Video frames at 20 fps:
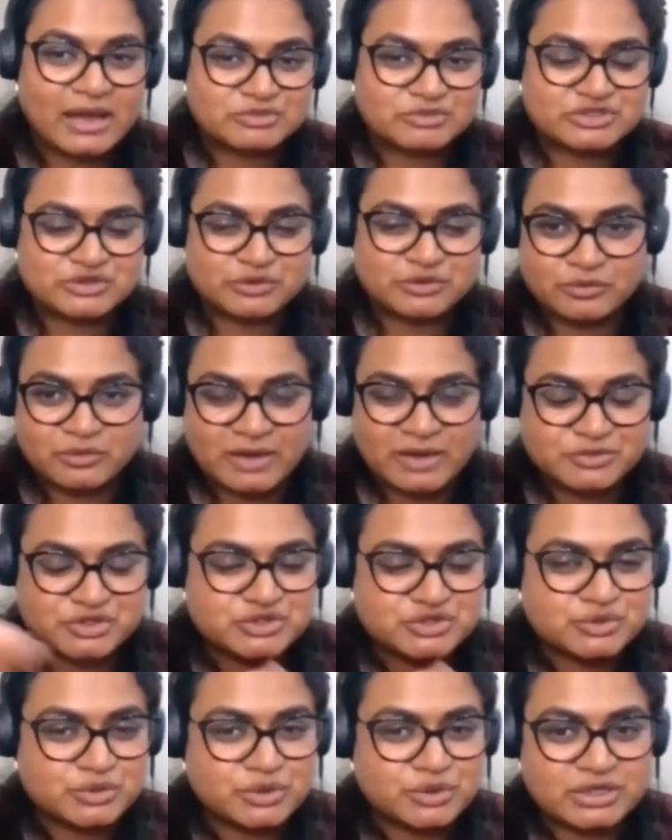So I'm
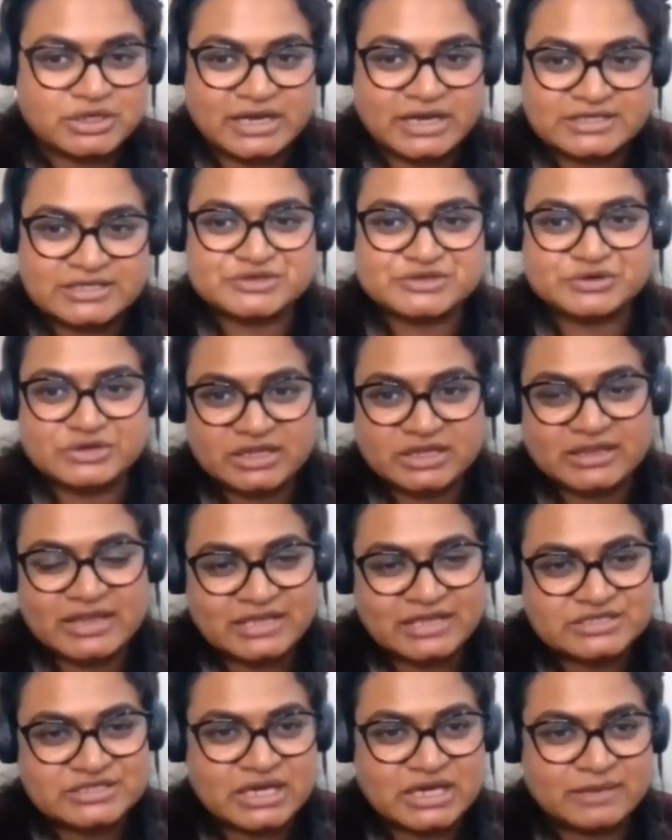sure and certain
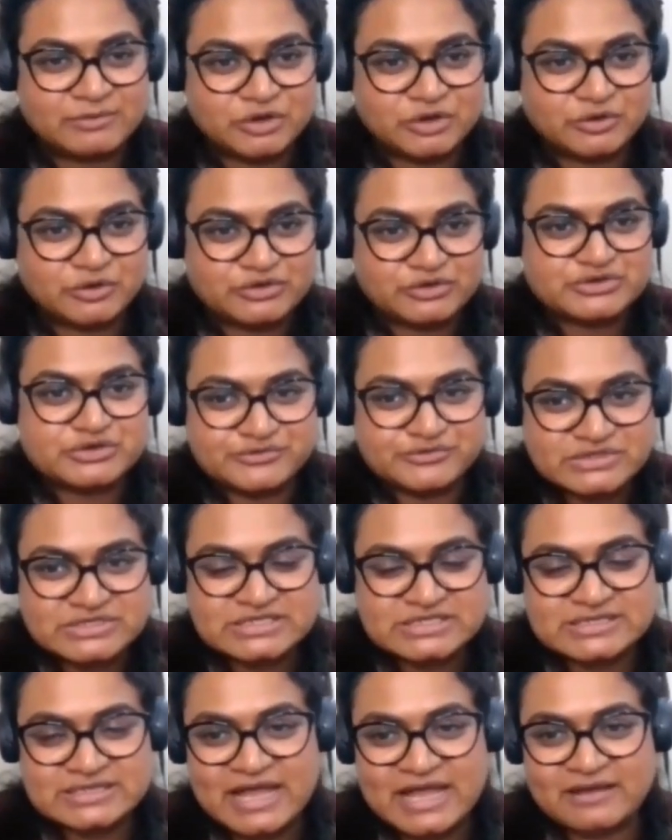that your
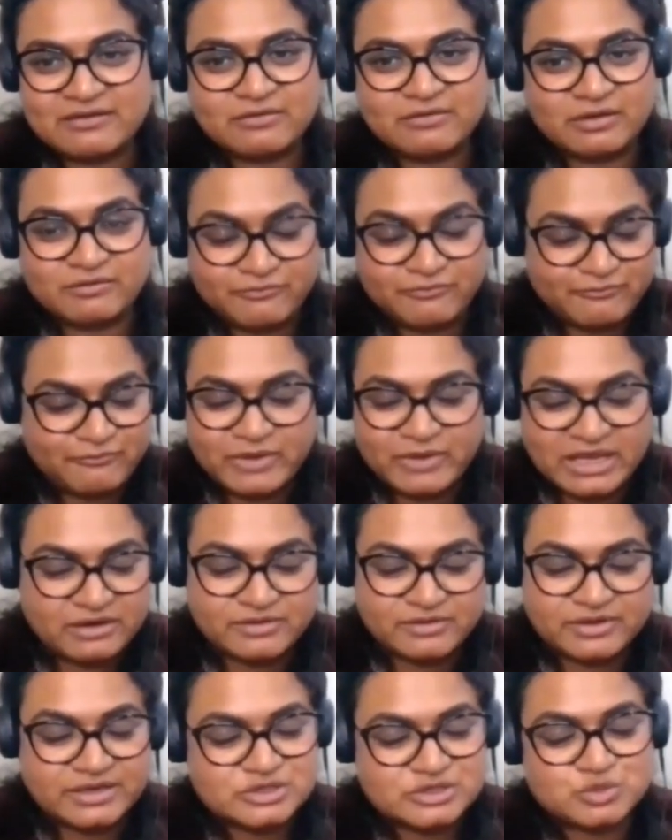services in that
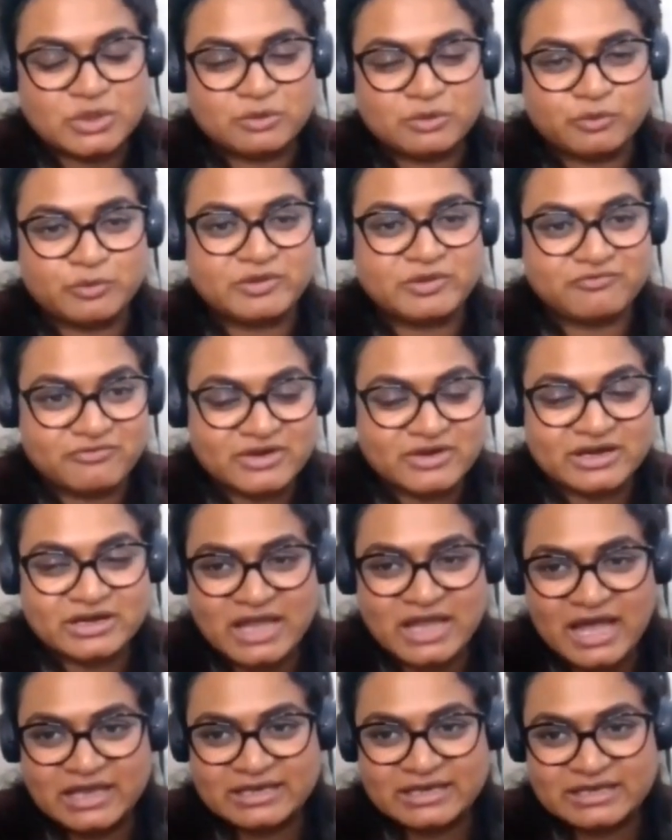area as well would be very
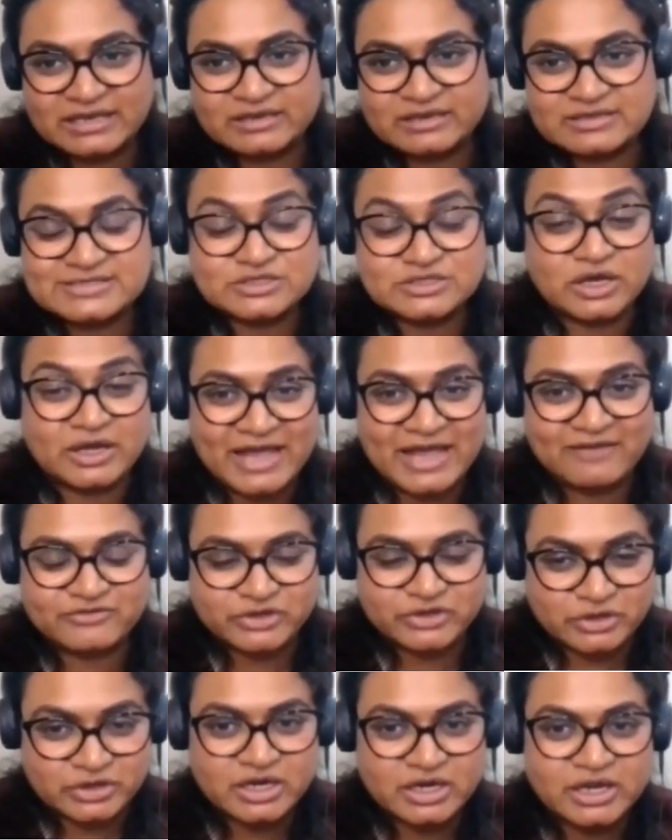highly sought
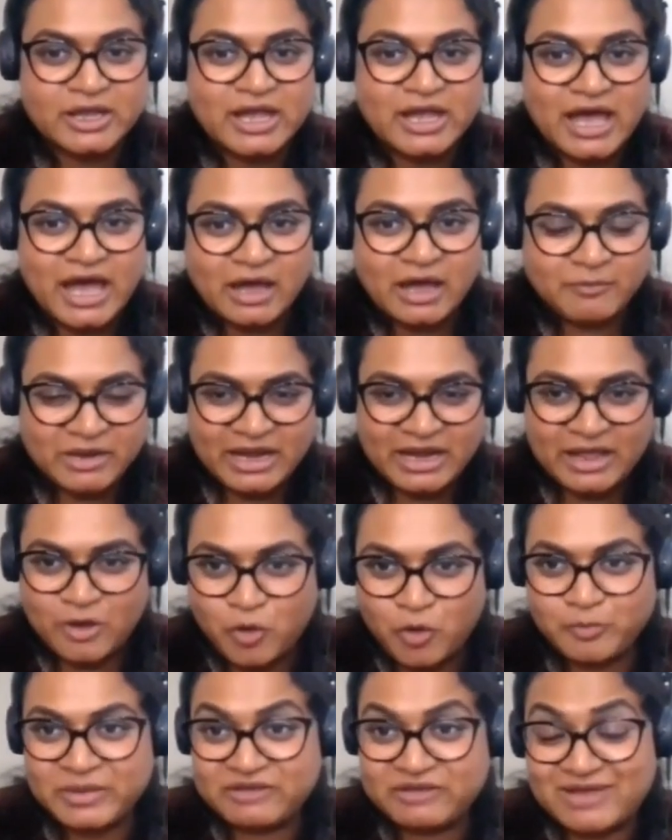after. And I
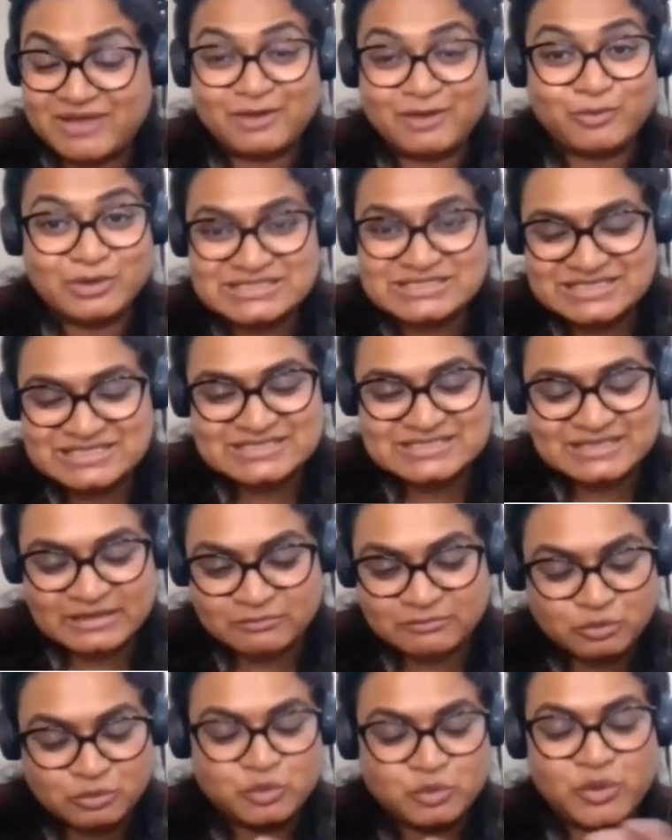hope if anyone's
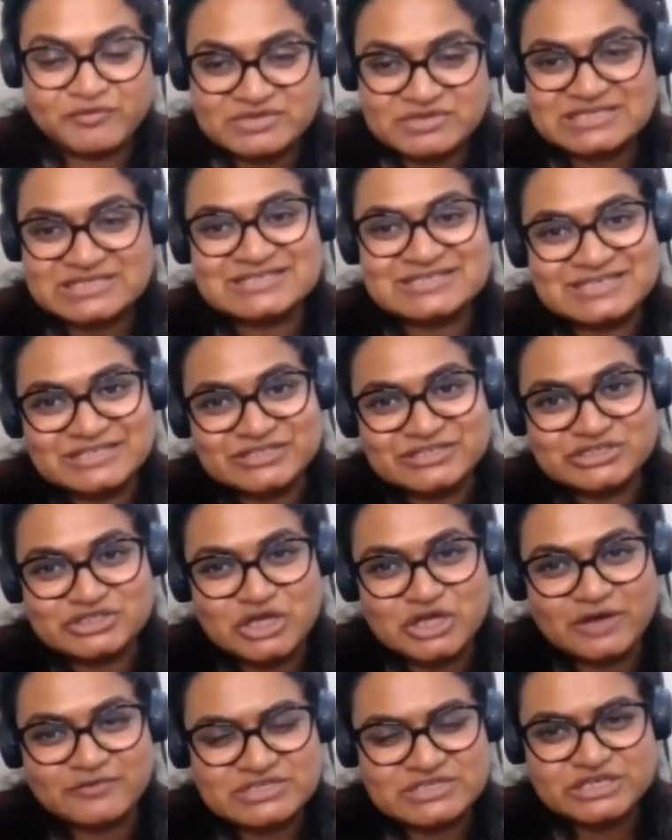listening, whoever's listening to this
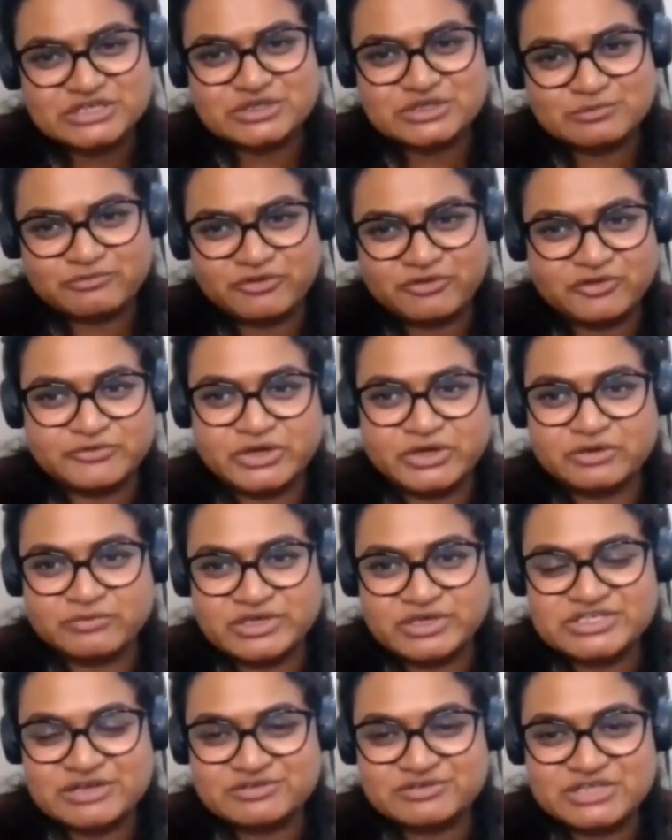conversation, feel free to
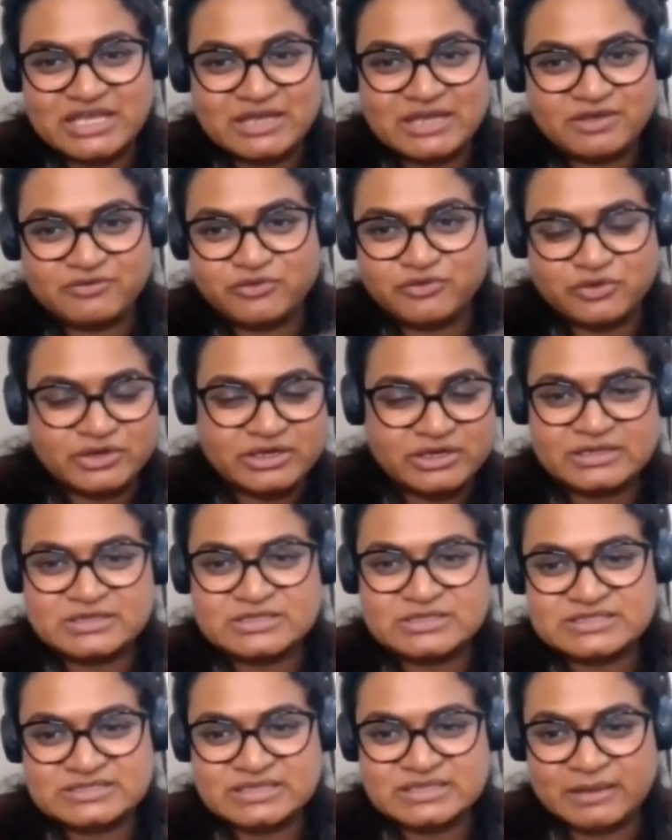reach out to Amy if you're in
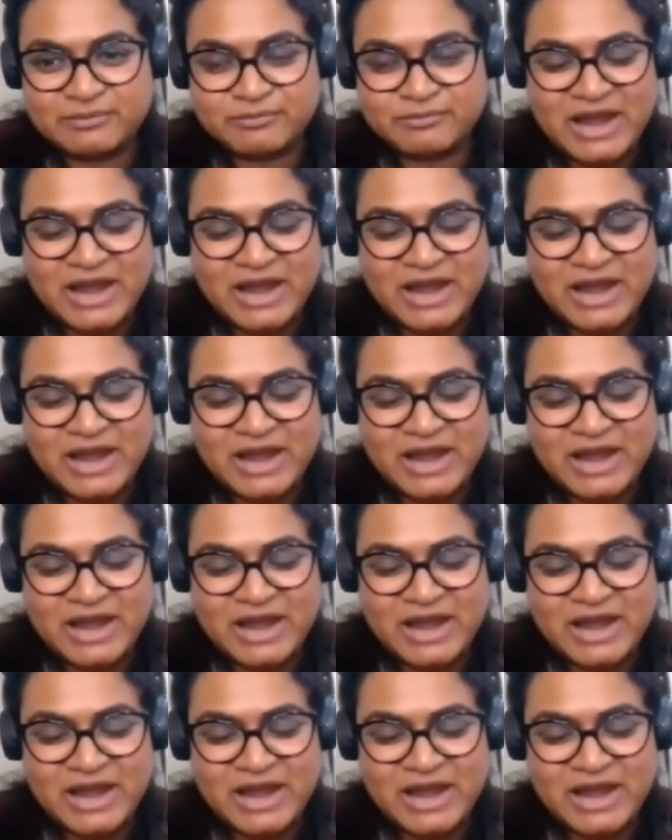this